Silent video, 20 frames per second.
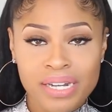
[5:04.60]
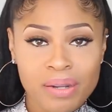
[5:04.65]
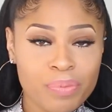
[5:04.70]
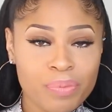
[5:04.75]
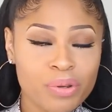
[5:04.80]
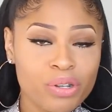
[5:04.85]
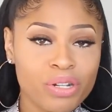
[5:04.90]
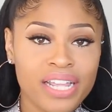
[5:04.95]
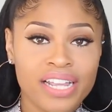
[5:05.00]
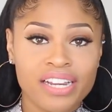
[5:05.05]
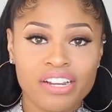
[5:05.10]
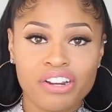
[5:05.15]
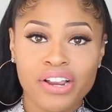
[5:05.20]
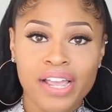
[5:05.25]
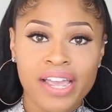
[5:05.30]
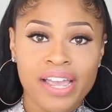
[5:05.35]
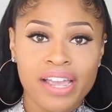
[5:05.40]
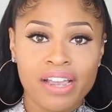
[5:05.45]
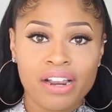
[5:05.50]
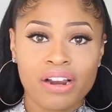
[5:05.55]
manipulate your
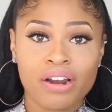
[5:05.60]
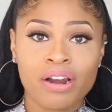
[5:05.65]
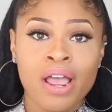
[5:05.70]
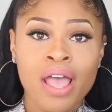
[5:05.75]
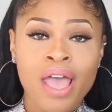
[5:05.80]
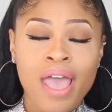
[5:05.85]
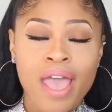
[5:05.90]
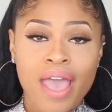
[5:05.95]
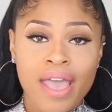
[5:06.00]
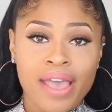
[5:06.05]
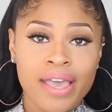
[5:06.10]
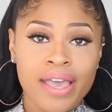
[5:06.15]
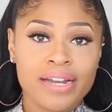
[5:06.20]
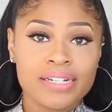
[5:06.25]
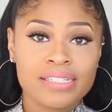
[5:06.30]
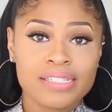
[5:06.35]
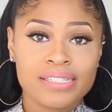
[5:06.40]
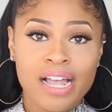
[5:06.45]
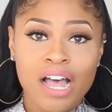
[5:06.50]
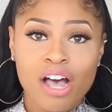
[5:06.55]
hair,
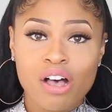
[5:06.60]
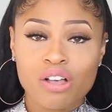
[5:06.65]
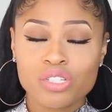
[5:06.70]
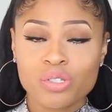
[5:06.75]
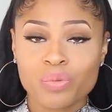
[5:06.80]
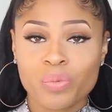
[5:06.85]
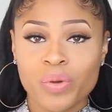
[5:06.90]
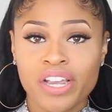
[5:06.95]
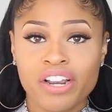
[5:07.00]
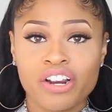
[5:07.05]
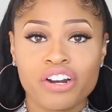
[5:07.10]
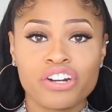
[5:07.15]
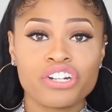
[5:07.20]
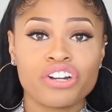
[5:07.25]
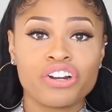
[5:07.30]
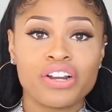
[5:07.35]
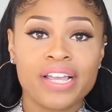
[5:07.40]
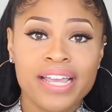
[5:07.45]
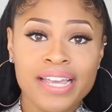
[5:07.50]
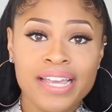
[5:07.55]
and styles where
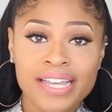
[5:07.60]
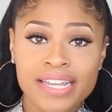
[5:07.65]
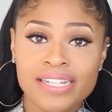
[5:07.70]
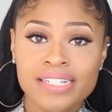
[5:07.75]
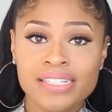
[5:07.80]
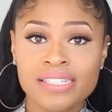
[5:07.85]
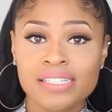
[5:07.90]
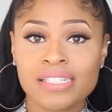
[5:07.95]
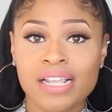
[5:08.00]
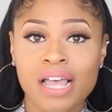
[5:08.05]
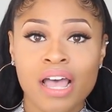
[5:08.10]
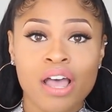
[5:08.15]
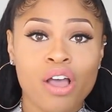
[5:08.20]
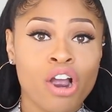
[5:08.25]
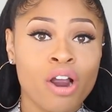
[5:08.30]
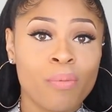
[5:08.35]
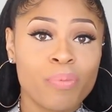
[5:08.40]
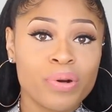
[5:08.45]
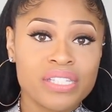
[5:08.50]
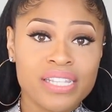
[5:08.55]
your ends
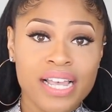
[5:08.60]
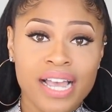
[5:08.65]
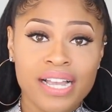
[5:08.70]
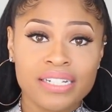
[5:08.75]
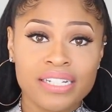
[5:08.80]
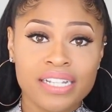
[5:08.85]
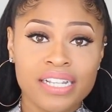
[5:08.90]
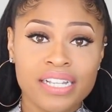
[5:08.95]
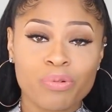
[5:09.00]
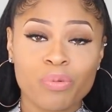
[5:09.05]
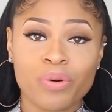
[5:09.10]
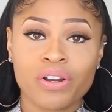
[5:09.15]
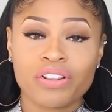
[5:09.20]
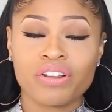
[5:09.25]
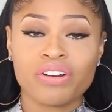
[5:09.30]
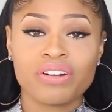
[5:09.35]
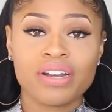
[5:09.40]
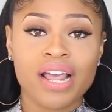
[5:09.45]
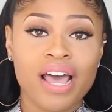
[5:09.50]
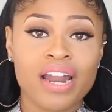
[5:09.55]
are protected, where
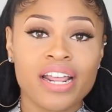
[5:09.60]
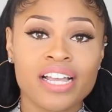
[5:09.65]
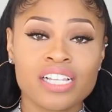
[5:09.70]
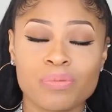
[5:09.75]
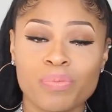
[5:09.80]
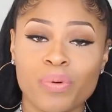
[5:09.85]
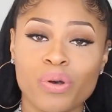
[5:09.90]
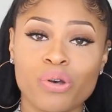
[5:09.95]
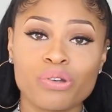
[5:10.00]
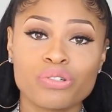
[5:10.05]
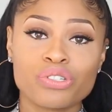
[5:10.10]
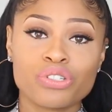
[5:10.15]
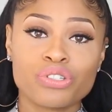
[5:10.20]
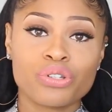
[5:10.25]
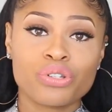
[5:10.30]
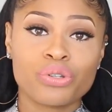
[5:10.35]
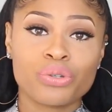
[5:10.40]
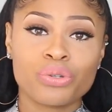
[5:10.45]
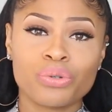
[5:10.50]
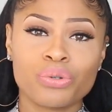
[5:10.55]
they're not
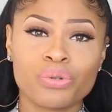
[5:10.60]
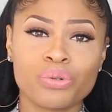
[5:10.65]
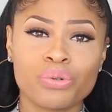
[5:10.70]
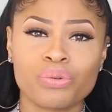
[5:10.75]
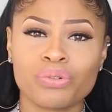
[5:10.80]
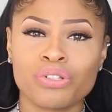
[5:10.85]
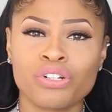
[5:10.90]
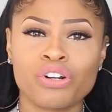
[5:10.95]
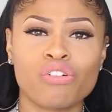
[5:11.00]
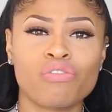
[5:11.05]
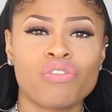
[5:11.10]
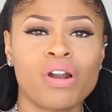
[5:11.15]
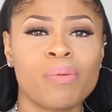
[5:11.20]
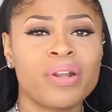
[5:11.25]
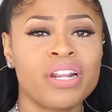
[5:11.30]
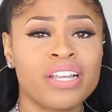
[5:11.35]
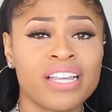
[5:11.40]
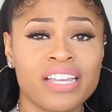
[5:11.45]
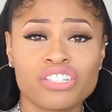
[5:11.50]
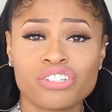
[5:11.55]
exposed to, you know,
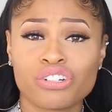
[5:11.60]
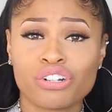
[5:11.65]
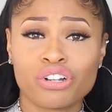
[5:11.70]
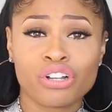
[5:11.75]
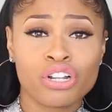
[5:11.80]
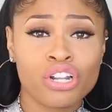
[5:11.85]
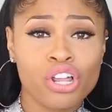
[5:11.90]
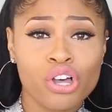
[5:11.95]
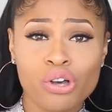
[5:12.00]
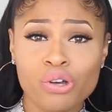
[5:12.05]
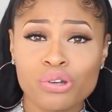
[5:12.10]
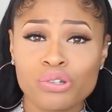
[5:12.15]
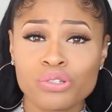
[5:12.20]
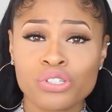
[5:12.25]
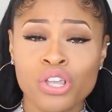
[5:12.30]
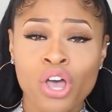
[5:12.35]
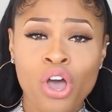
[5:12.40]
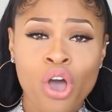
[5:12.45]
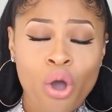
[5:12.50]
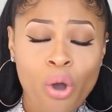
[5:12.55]
rubbing against your
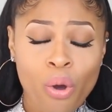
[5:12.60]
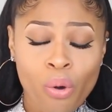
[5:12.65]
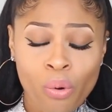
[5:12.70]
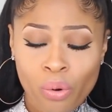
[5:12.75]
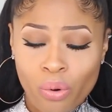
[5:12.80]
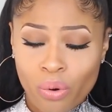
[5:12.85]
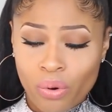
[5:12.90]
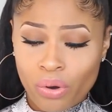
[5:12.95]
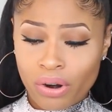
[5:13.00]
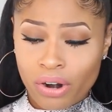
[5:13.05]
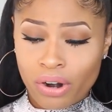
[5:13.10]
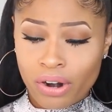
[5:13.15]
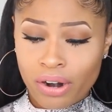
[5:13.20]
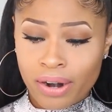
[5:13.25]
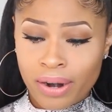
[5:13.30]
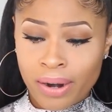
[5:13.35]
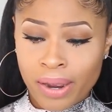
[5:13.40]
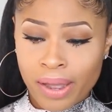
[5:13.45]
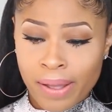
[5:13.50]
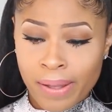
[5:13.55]
clothes
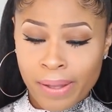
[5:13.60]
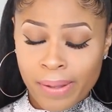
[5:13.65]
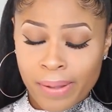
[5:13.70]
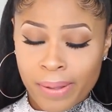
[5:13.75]
or